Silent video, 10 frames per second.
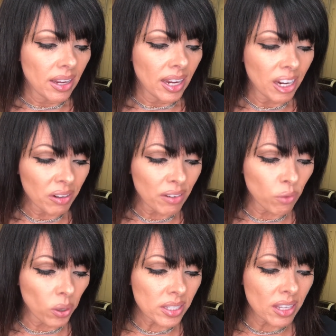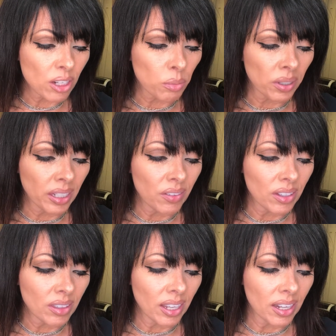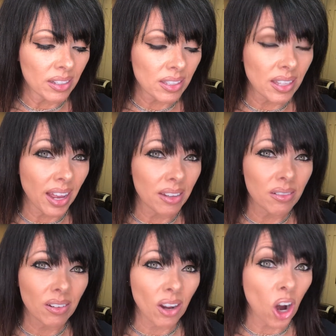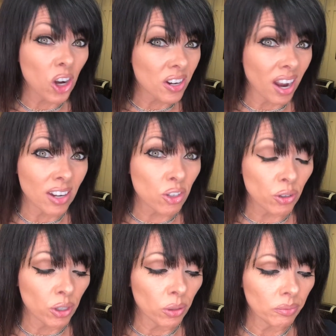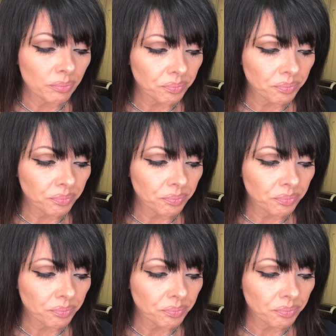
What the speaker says: hearing voices or believing things that are not true,